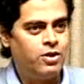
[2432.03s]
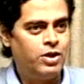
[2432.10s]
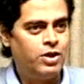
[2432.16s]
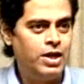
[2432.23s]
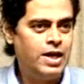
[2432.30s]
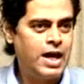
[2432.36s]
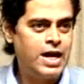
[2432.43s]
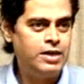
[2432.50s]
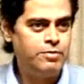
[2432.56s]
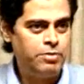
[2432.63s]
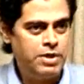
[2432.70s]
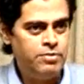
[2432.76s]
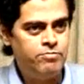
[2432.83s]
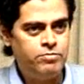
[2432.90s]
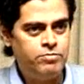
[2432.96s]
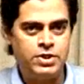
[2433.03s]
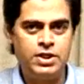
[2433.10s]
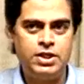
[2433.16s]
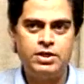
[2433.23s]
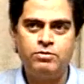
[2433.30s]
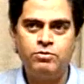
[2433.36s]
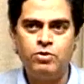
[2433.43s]
light beam,
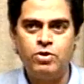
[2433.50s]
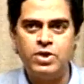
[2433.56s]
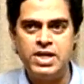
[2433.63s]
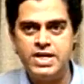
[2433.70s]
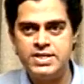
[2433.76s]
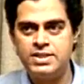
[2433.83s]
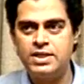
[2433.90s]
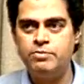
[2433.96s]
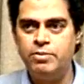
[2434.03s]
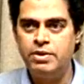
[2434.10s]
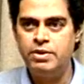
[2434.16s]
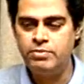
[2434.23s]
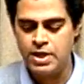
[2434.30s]
the laser beam,